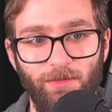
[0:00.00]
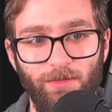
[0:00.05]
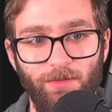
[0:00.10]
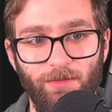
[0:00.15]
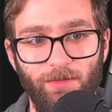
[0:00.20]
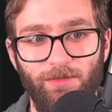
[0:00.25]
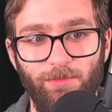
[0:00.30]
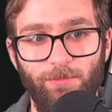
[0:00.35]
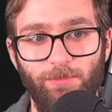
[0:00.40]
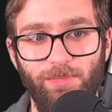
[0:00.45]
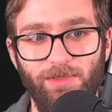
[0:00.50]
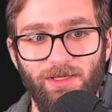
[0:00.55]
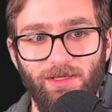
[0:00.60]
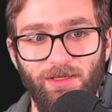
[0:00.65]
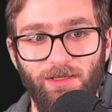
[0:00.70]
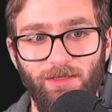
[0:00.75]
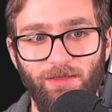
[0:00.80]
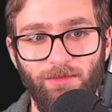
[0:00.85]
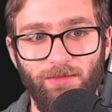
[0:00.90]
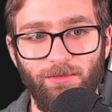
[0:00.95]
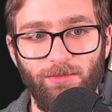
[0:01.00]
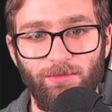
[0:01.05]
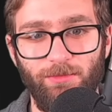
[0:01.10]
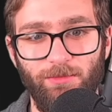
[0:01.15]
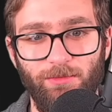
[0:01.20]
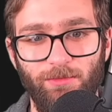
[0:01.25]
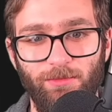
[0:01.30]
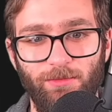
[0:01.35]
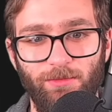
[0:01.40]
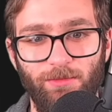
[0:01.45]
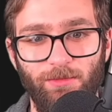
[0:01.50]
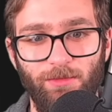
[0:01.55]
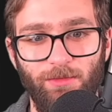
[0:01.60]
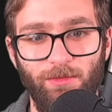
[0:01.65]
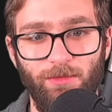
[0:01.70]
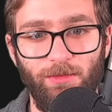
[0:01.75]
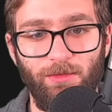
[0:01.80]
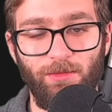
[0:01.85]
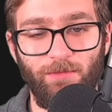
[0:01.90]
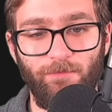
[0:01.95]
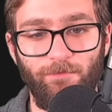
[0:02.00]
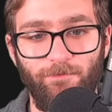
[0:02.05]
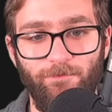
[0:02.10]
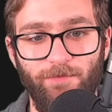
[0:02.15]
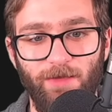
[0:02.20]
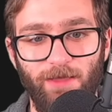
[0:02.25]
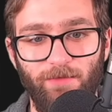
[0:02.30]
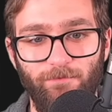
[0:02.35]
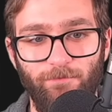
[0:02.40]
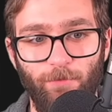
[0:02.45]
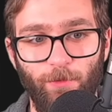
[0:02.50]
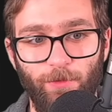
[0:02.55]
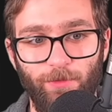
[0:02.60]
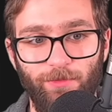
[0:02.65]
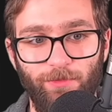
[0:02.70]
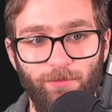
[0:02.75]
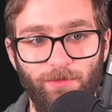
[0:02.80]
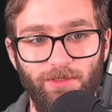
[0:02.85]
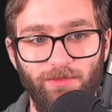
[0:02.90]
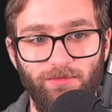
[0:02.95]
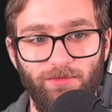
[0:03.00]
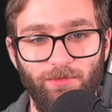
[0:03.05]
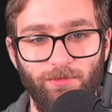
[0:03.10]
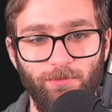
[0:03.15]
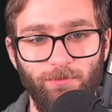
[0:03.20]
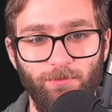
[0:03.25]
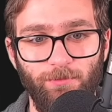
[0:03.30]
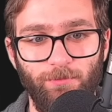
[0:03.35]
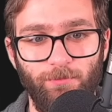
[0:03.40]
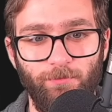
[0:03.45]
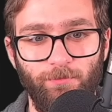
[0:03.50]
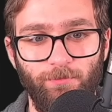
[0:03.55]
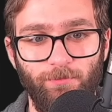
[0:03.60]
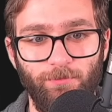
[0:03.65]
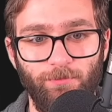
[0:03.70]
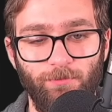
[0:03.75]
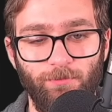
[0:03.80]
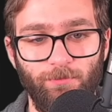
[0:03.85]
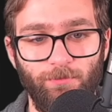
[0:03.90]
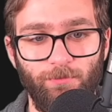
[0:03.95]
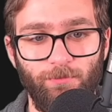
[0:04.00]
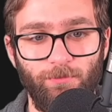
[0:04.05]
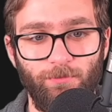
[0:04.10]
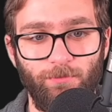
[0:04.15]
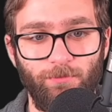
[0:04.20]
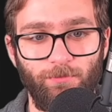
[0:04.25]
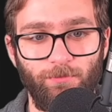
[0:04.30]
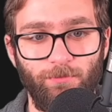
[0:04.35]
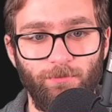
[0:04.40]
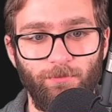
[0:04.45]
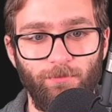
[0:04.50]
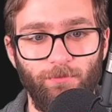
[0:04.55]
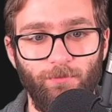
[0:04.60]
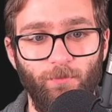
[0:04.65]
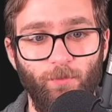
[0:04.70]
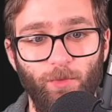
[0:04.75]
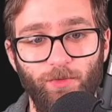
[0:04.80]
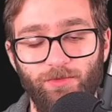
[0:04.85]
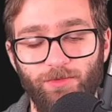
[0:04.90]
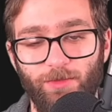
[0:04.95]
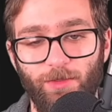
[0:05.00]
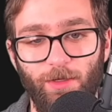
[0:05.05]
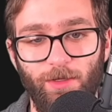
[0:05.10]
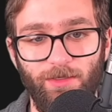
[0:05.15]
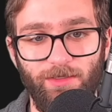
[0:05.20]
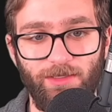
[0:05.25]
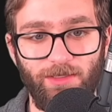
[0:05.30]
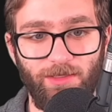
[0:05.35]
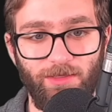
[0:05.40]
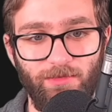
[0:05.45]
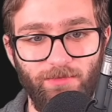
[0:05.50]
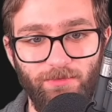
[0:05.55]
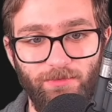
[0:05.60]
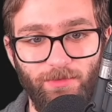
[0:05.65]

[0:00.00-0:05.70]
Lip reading: to be 5432, which it already is.